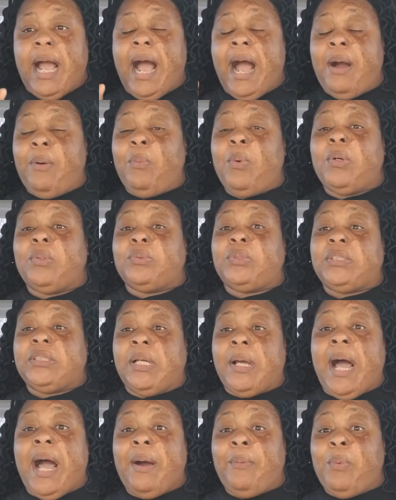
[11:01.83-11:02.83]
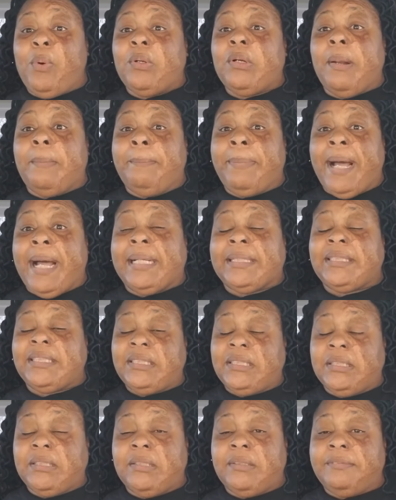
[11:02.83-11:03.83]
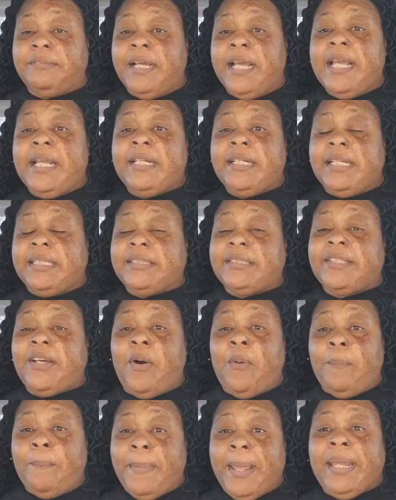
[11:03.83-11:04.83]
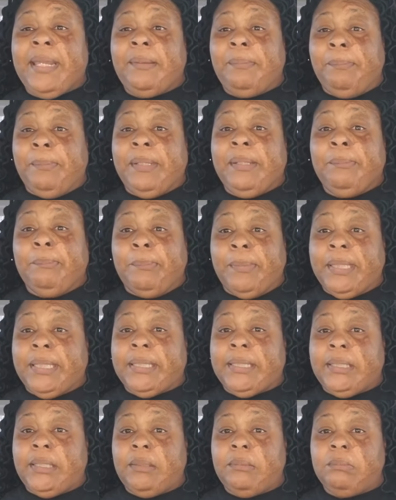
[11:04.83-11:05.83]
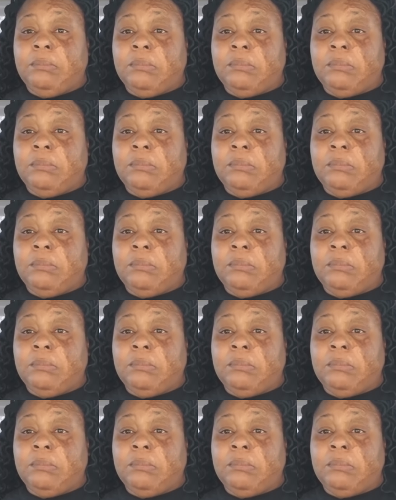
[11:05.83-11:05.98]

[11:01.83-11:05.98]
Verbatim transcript: I wanna buy stuff that's gonna make me money.